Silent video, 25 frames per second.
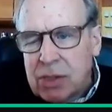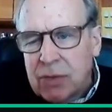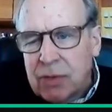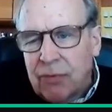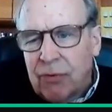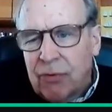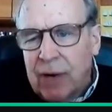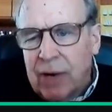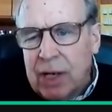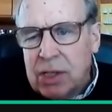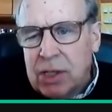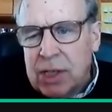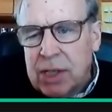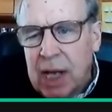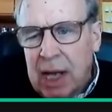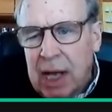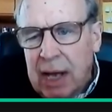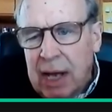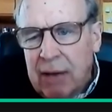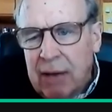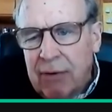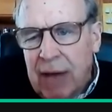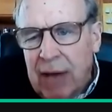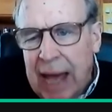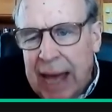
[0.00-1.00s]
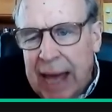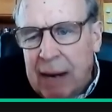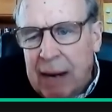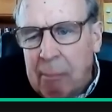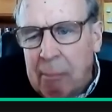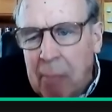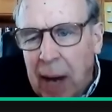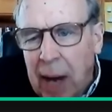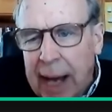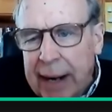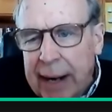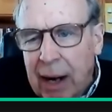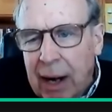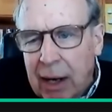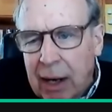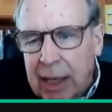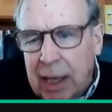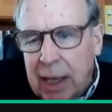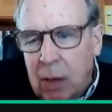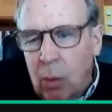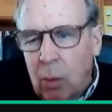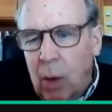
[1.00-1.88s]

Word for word: The French had a monarchy.